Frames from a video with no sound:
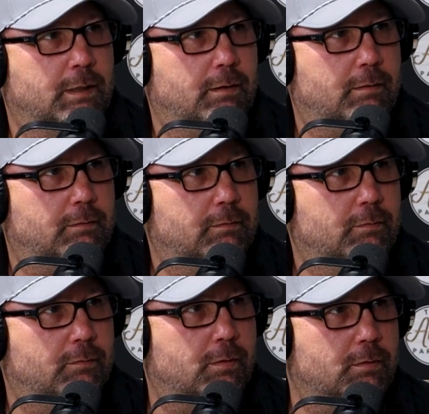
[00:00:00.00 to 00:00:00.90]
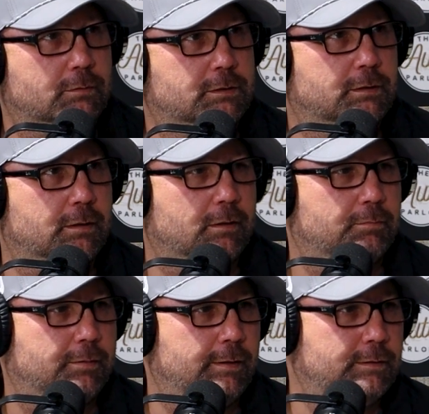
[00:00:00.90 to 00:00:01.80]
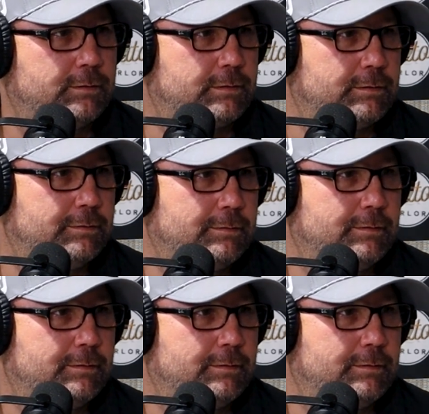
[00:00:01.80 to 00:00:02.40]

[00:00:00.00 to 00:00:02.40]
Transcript: Yeah. World's in a good place.